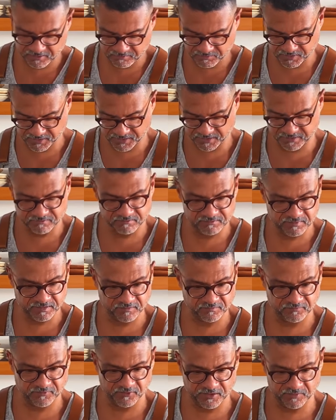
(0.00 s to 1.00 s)
but
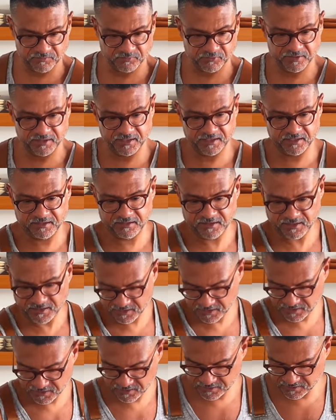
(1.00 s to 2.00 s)
it's very pretty
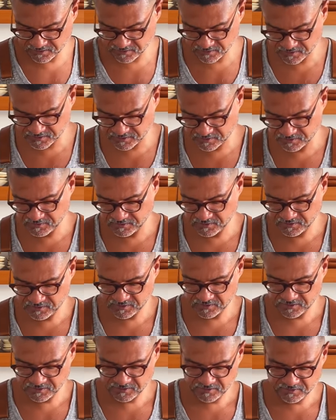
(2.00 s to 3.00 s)
and
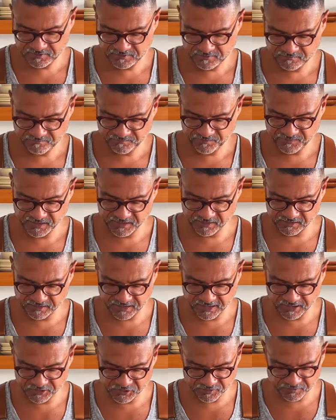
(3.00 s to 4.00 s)
it
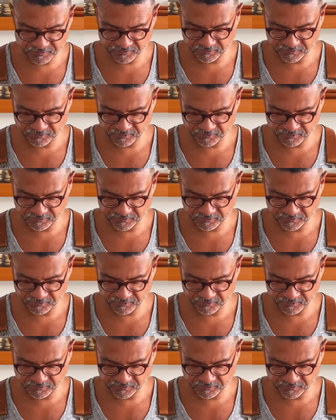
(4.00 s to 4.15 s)
catches a